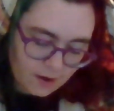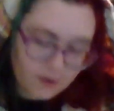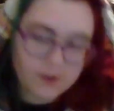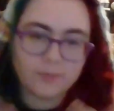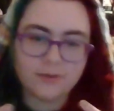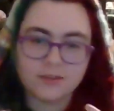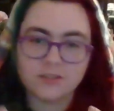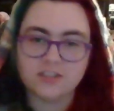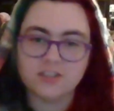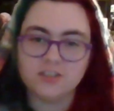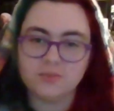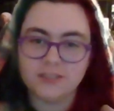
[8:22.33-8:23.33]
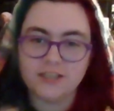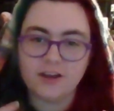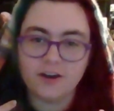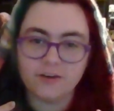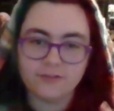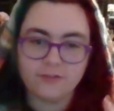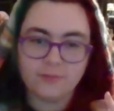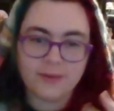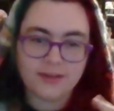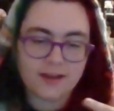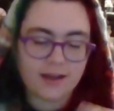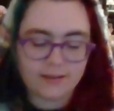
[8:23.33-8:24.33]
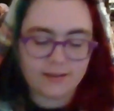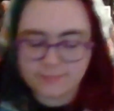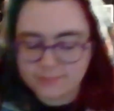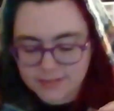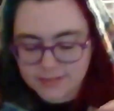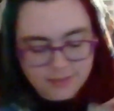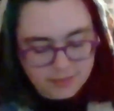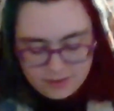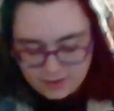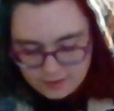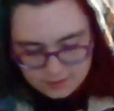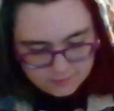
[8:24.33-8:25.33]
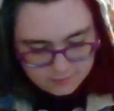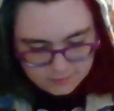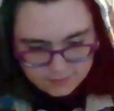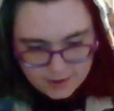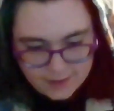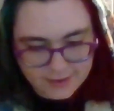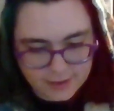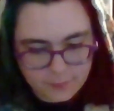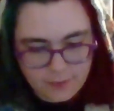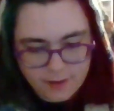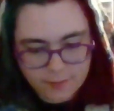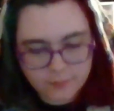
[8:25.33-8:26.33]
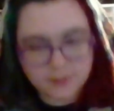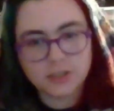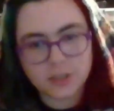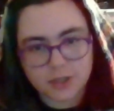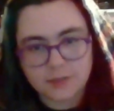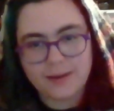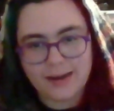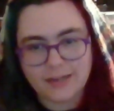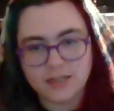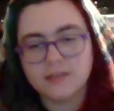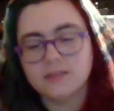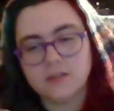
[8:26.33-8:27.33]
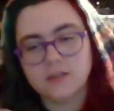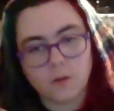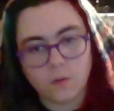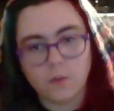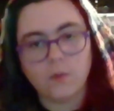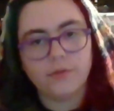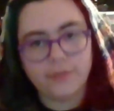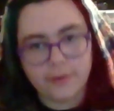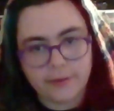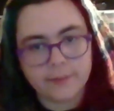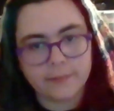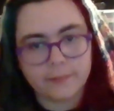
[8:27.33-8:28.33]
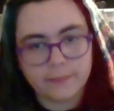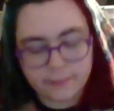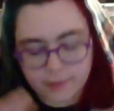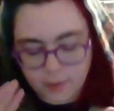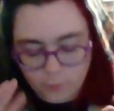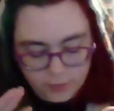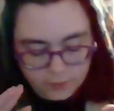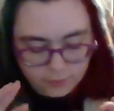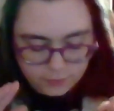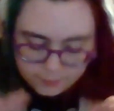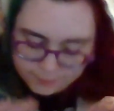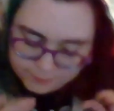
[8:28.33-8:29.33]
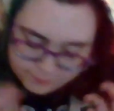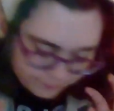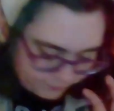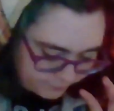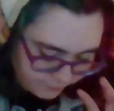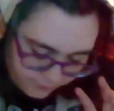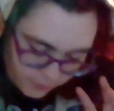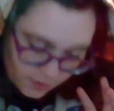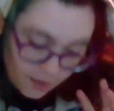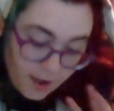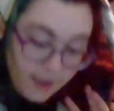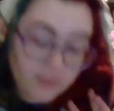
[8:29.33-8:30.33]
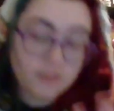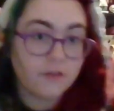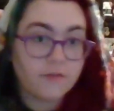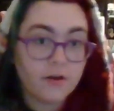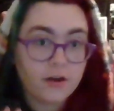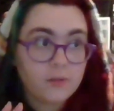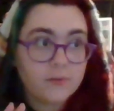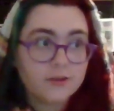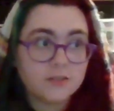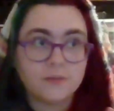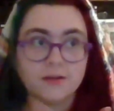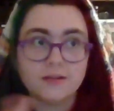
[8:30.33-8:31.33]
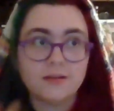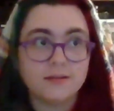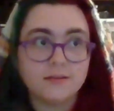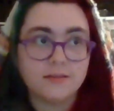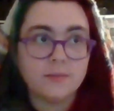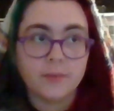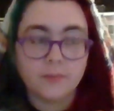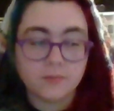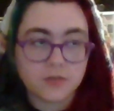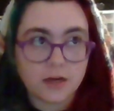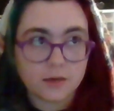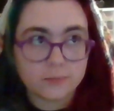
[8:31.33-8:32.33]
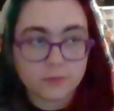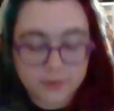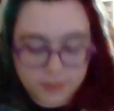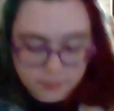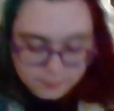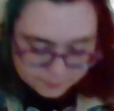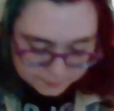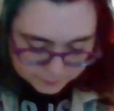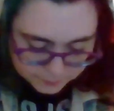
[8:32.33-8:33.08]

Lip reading: Audiobooks are just really hard for me. It's a thing. I like being able to turn page. It's a whole thing. I'm weird. I love audiobooks, but then at the same time, I'm terrible with them.